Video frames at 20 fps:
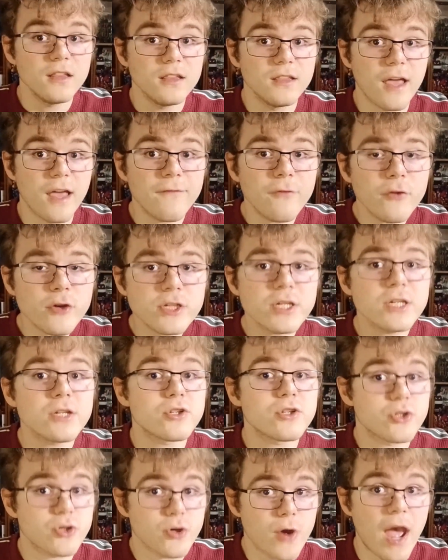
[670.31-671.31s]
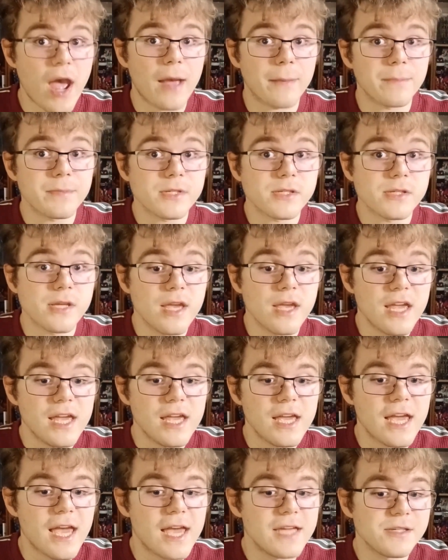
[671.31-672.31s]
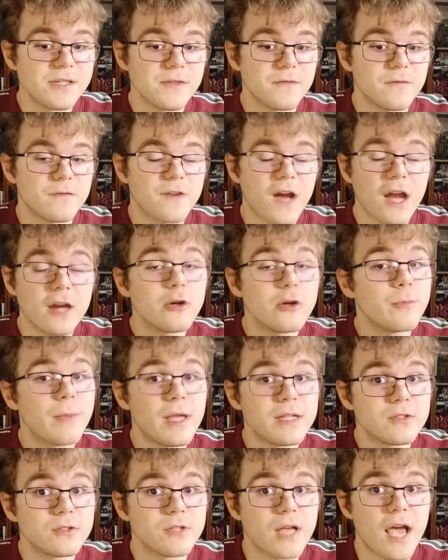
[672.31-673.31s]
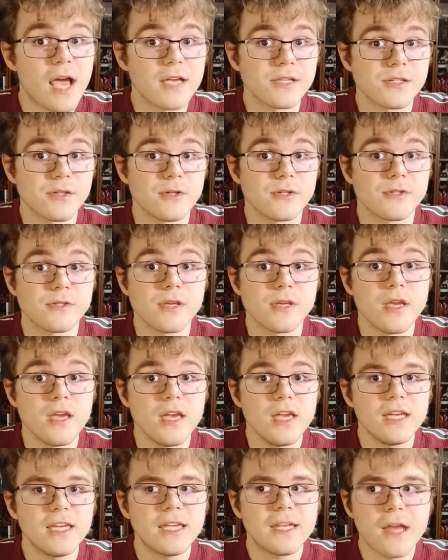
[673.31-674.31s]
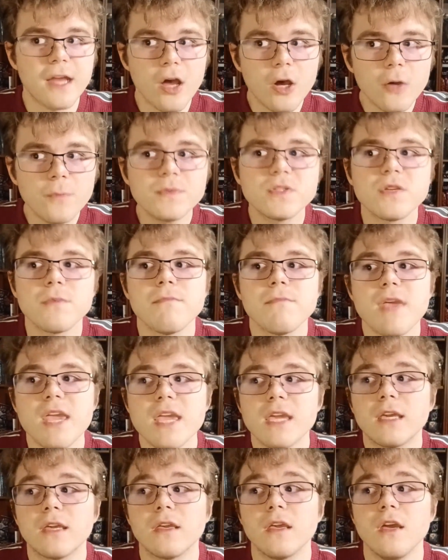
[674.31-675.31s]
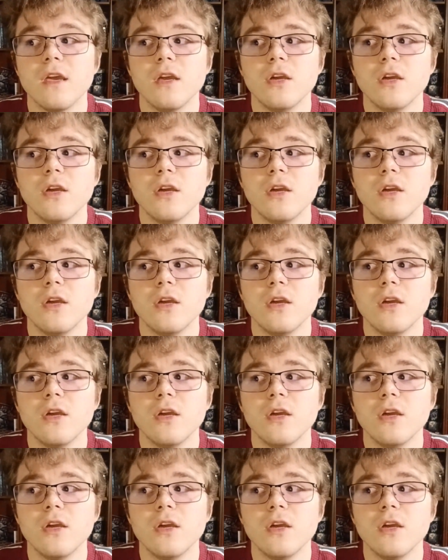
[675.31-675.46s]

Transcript: Leveraging traps as environmental hazards can help to make